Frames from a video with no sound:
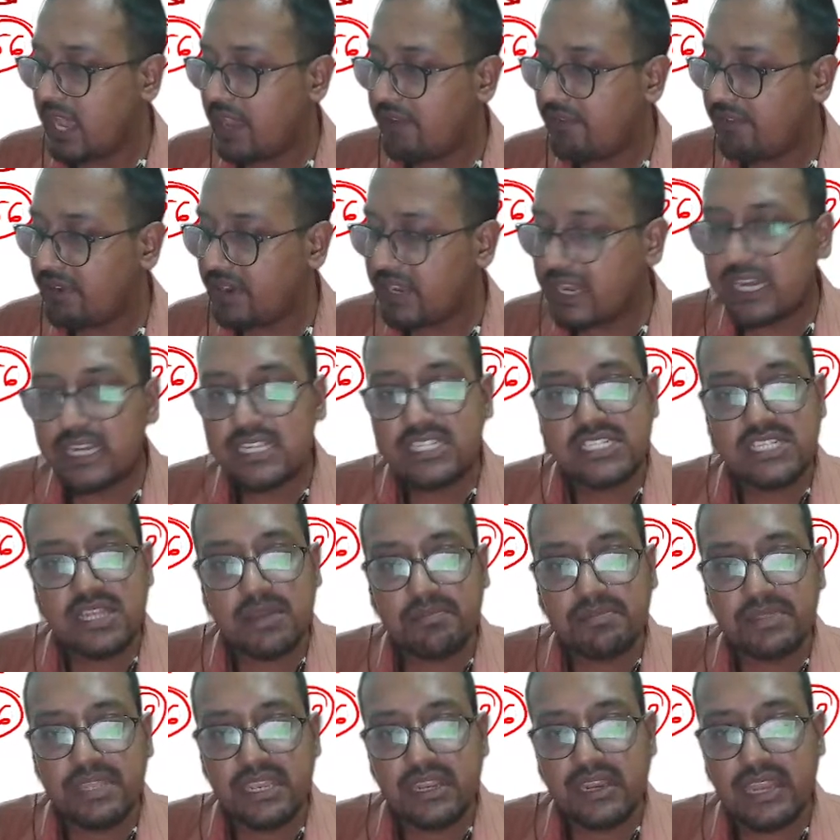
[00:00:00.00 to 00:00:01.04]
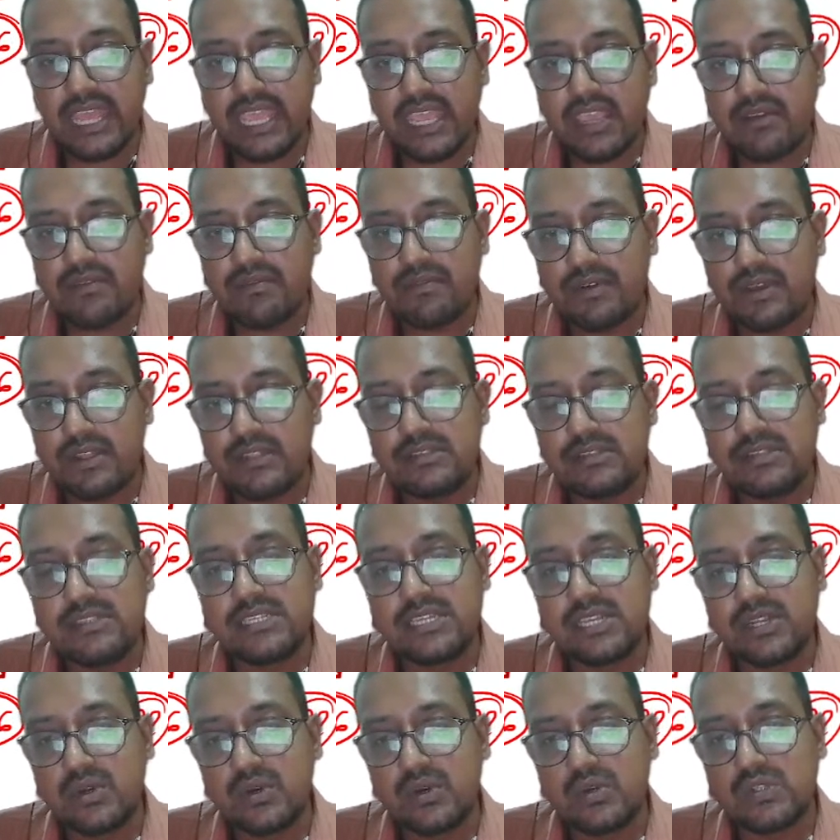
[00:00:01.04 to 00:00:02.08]
I will get something like
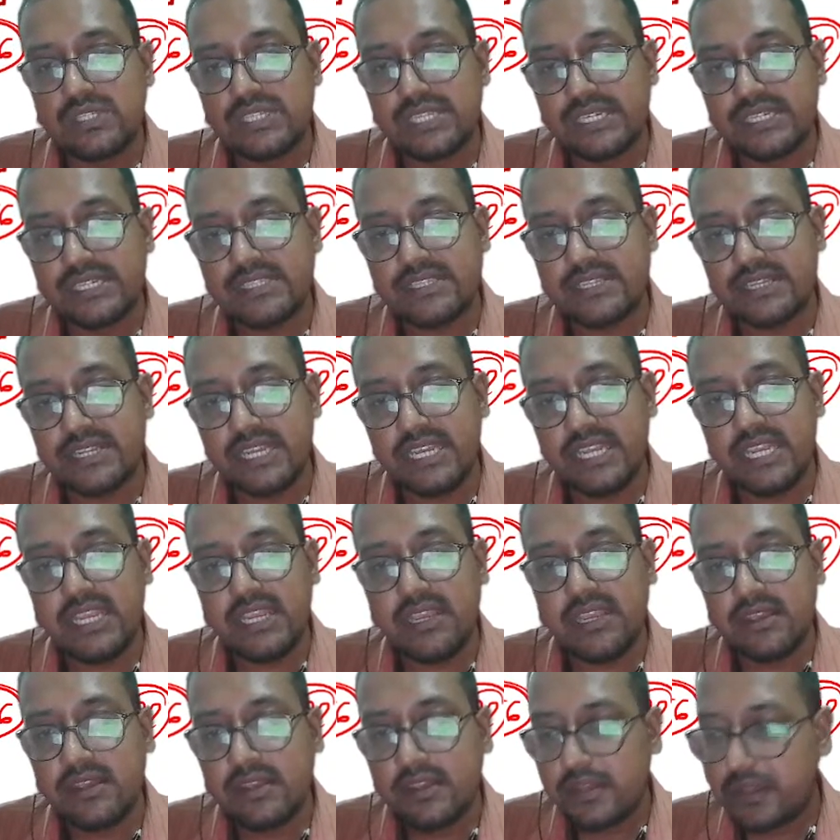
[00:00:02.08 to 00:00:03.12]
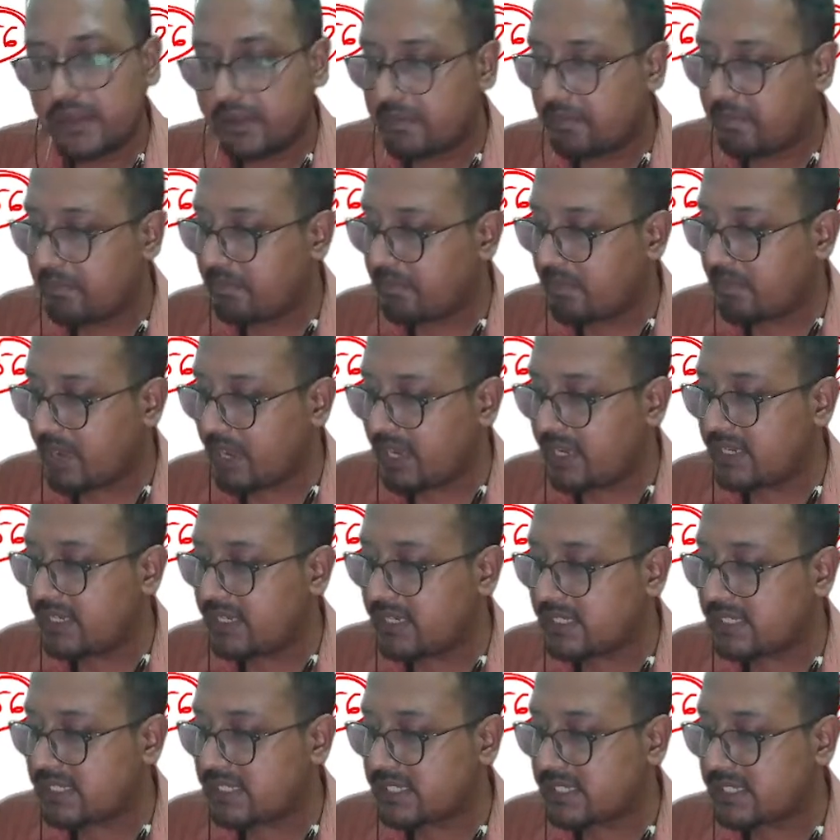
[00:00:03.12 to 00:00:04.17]
1063
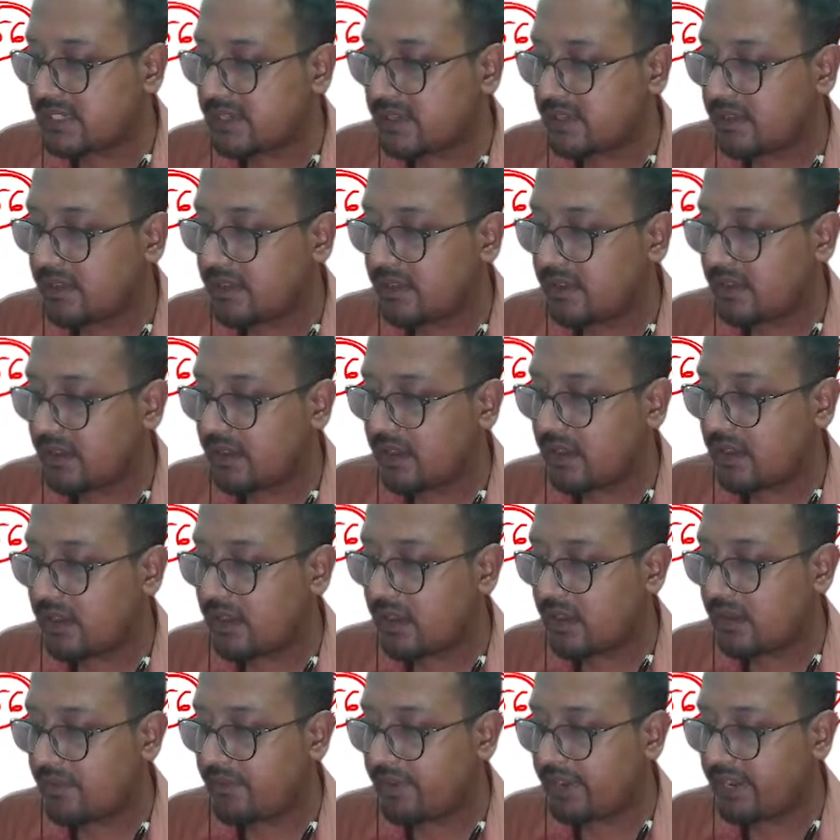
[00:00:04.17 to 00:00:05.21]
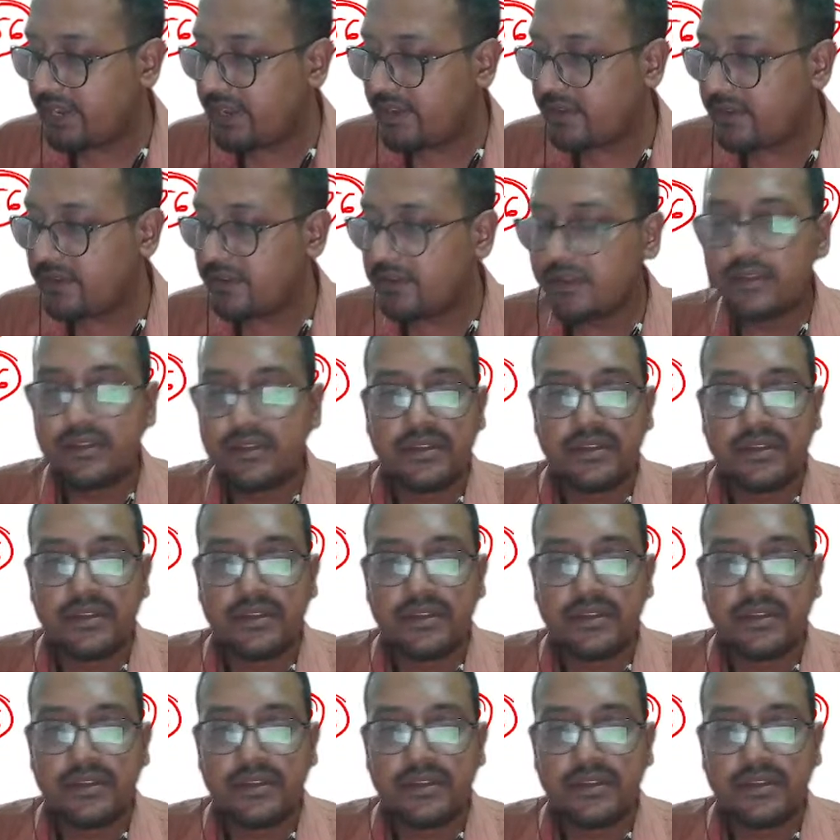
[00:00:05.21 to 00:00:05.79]
minus wait.